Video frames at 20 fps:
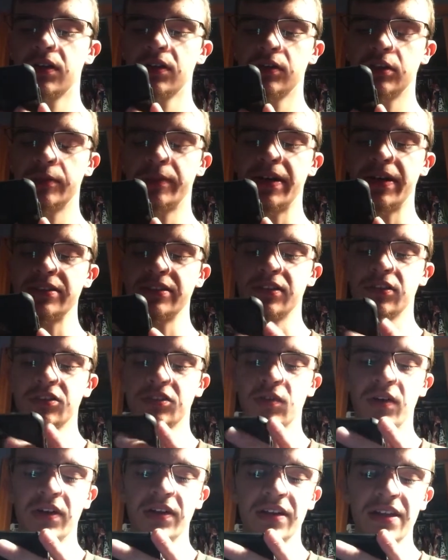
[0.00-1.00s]
Surprisingly
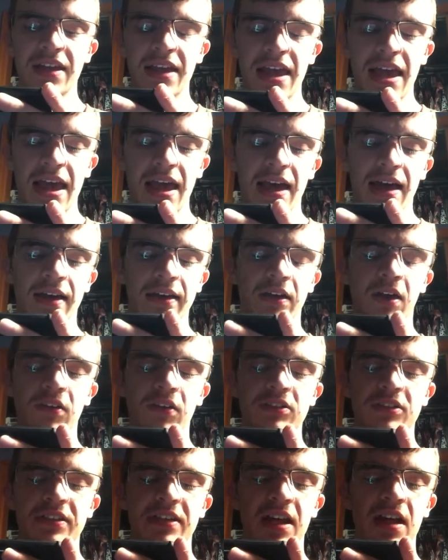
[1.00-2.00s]
short.
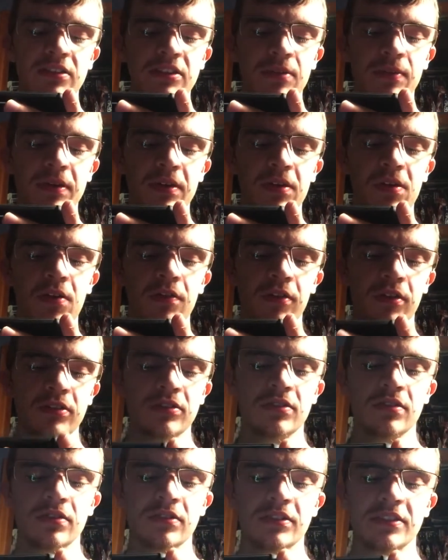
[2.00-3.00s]
Guardians of the Galaxy went over.
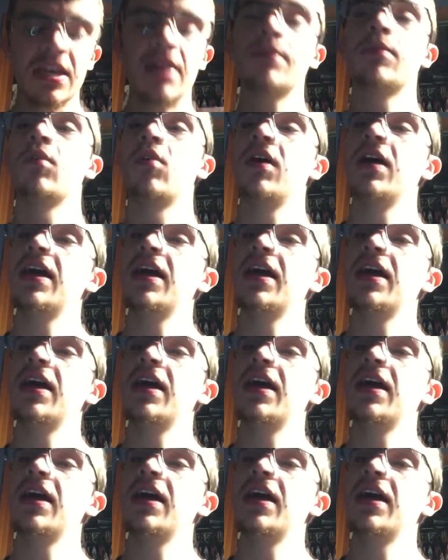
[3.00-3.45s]
Deadpool,